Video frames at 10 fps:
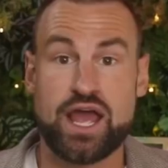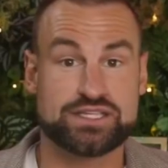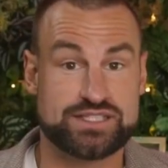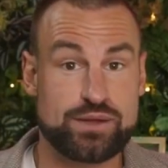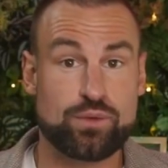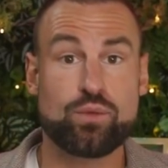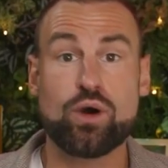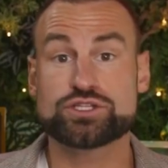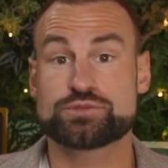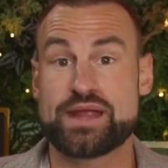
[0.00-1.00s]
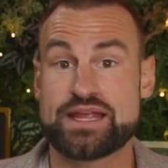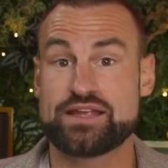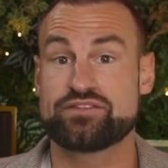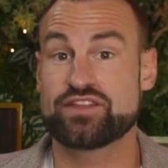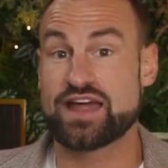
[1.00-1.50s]
as they were watchmaking
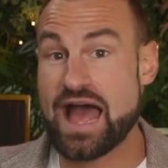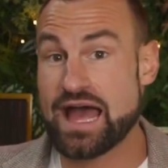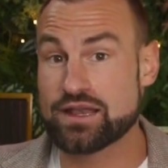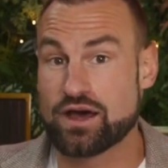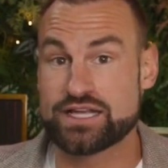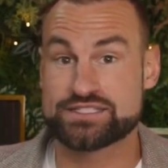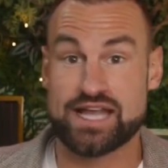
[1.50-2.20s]
for the Allies